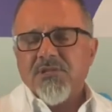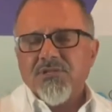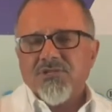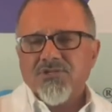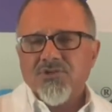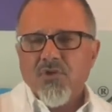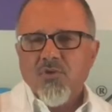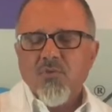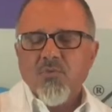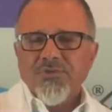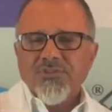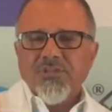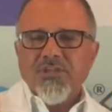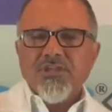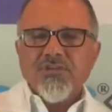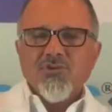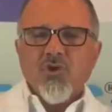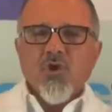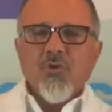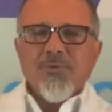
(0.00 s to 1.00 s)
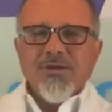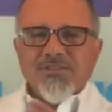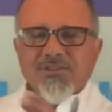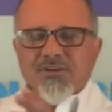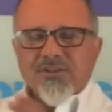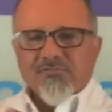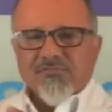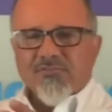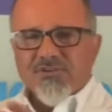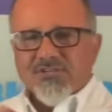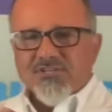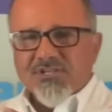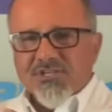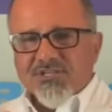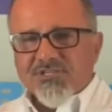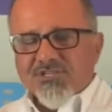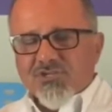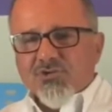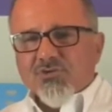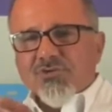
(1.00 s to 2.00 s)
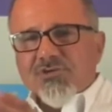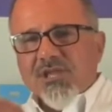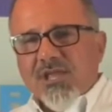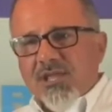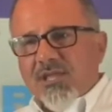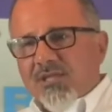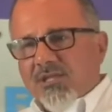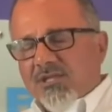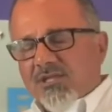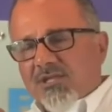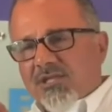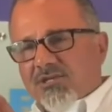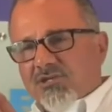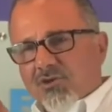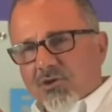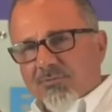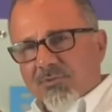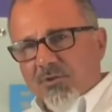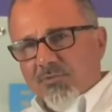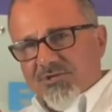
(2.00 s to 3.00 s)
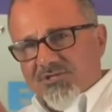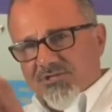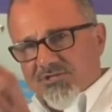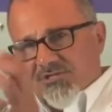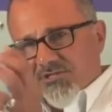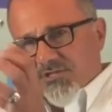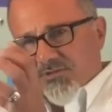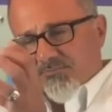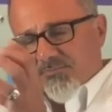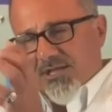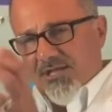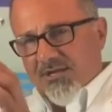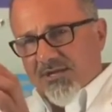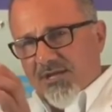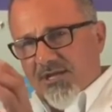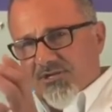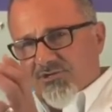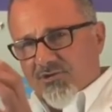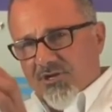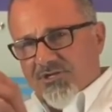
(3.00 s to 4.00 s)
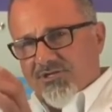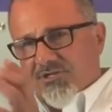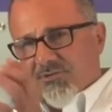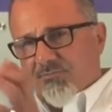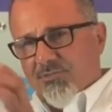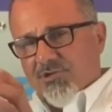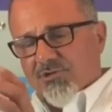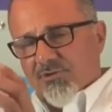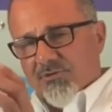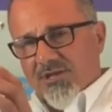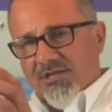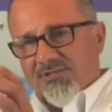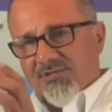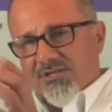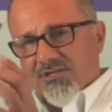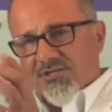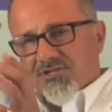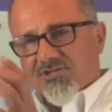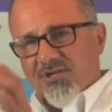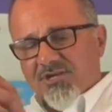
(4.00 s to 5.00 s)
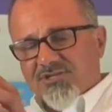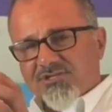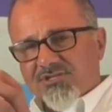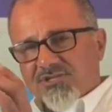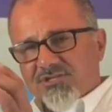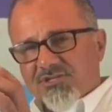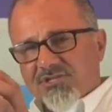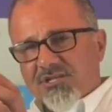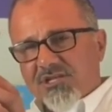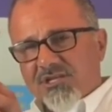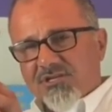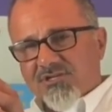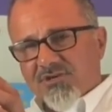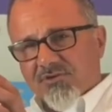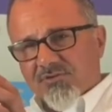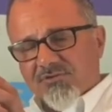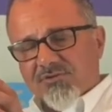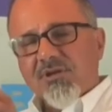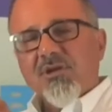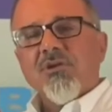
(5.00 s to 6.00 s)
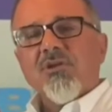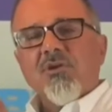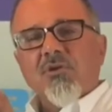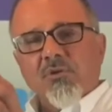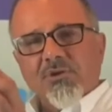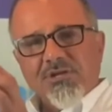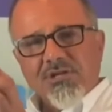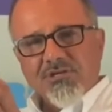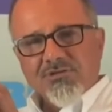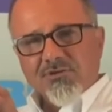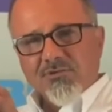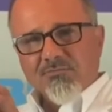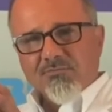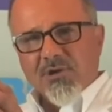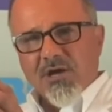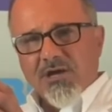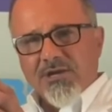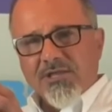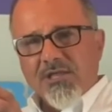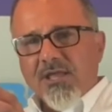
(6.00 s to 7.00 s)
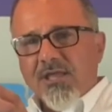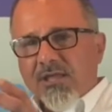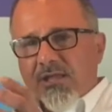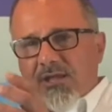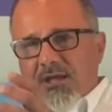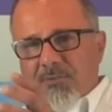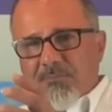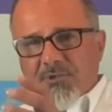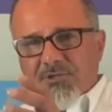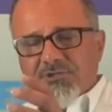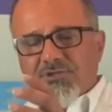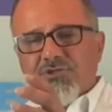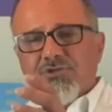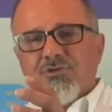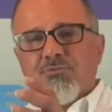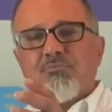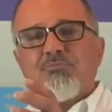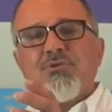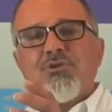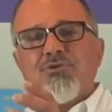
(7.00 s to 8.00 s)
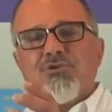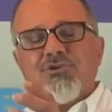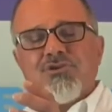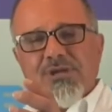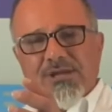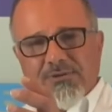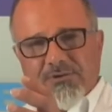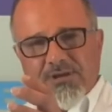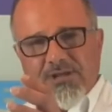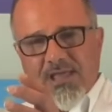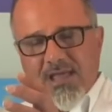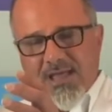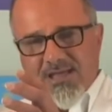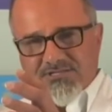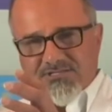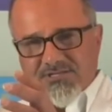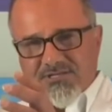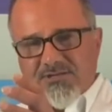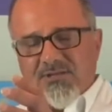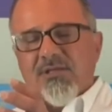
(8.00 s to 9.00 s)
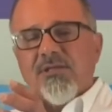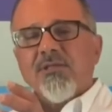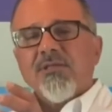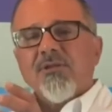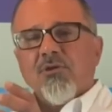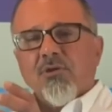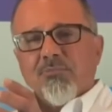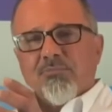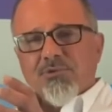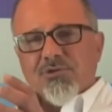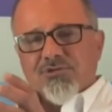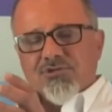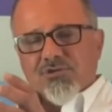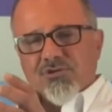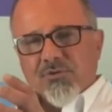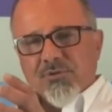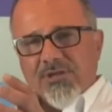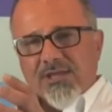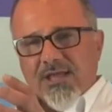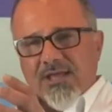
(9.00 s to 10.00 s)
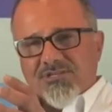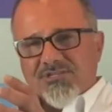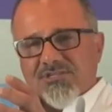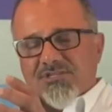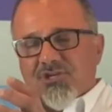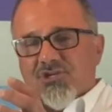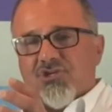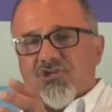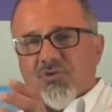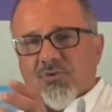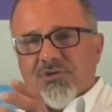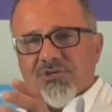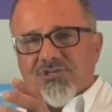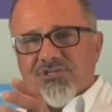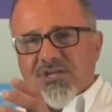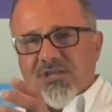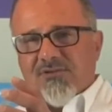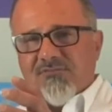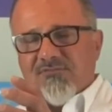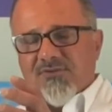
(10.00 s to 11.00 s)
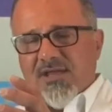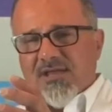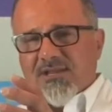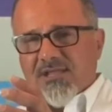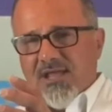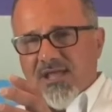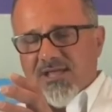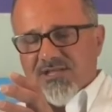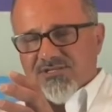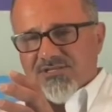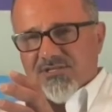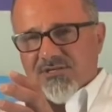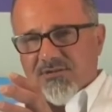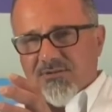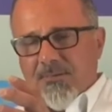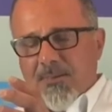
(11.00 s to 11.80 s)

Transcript: So with ketoba, the difference is you take ketoba, which is the beta-hydroxybutyrate, the exogenous ketone or ketone body, coupled to butyric acid or butanoic acid, the short chain fatty acid.